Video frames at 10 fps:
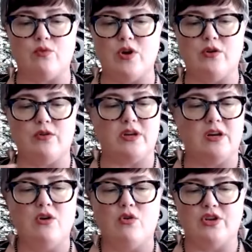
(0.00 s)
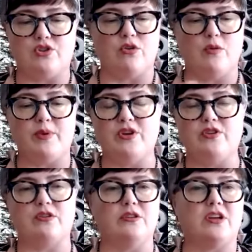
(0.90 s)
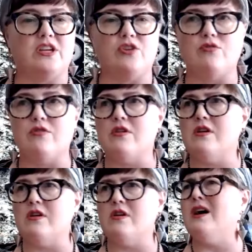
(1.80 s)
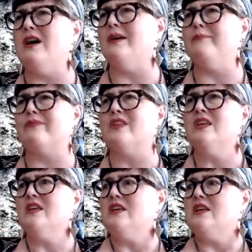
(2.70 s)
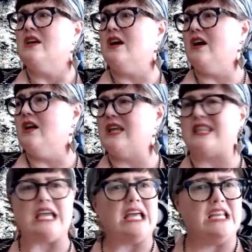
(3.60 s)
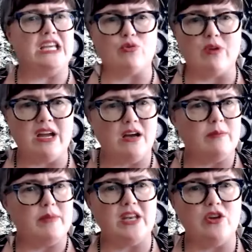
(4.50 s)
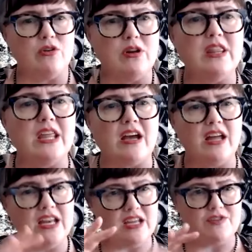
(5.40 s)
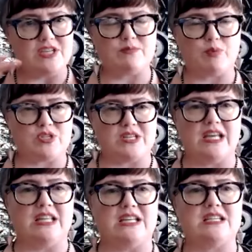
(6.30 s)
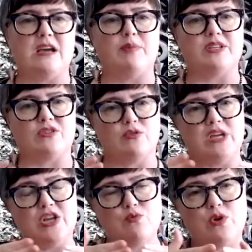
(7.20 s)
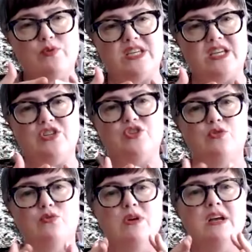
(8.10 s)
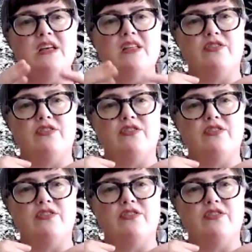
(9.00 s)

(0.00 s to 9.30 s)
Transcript: or a door opener. You could look at your um, uh, like the Enneagram and your like any of these personality typings are inroads into the